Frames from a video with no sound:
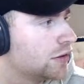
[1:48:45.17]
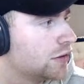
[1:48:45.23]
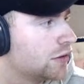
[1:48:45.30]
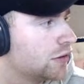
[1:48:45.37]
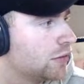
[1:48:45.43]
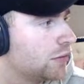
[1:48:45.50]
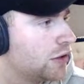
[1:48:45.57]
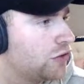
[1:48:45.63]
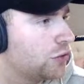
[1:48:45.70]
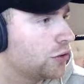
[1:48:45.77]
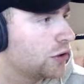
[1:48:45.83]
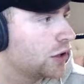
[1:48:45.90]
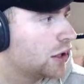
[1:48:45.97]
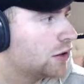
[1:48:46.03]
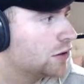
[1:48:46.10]
Where's
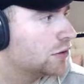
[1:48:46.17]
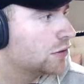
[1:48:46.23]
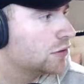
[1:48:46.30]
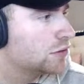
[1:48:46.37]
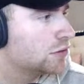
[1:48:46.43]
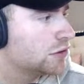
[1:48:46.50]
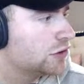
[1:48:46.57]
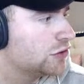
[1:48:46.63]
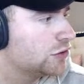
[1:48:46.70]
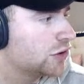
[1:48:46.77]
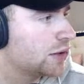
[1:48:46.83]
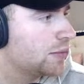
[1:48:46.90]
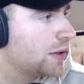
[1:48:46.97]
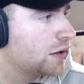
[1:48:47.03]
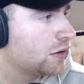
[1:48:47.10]
Zorko? Is
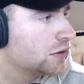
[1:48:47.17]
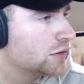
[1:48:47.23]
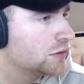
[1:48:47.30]
Zorko back on?